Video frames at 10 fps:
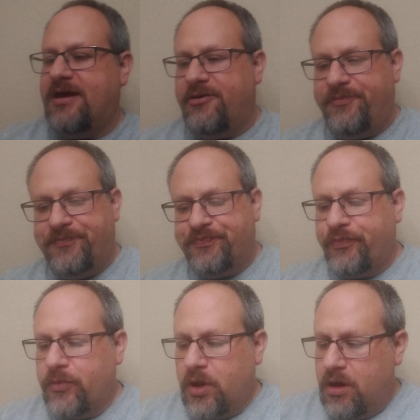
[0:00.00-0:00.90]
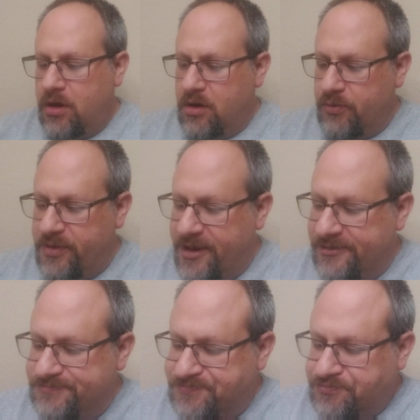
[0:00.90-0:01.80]
town.
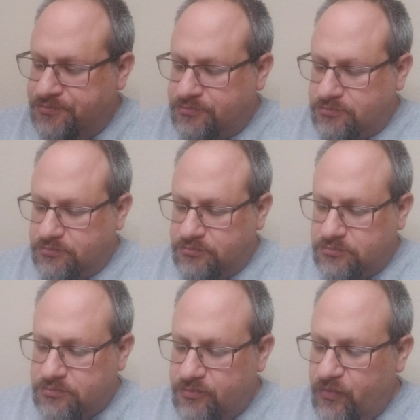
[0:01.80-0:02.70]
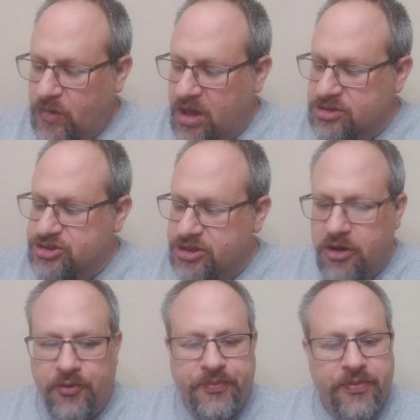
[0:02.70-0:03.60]
Okay?
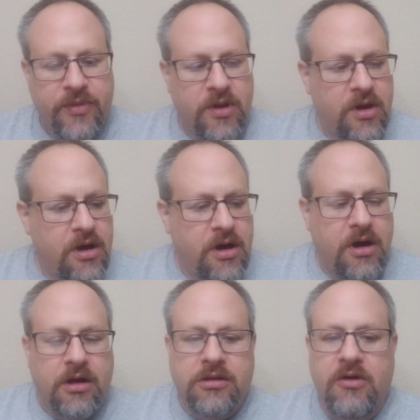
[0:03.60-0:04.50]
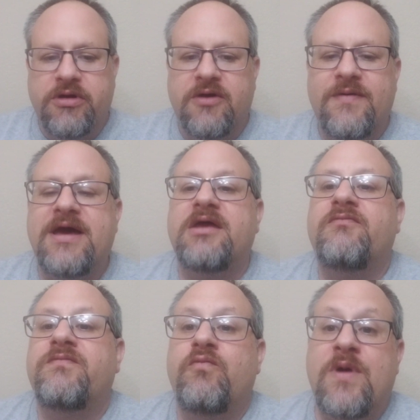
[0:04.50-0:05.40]
So Logan and
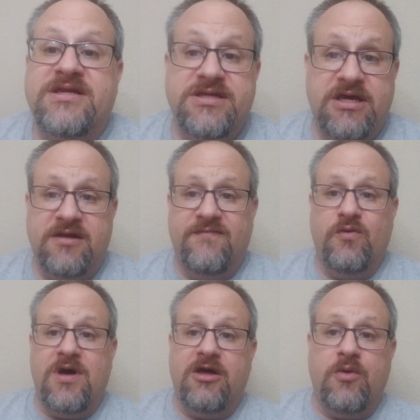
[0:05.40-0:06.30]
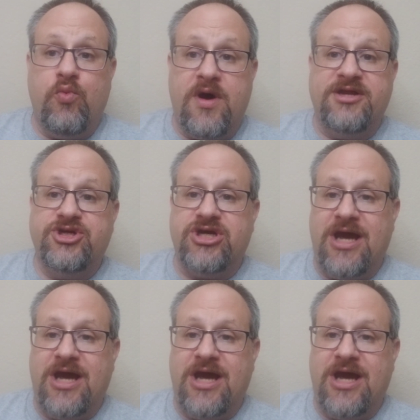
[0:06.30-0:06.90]
Reagan went to the Inn of the Welcome Wench,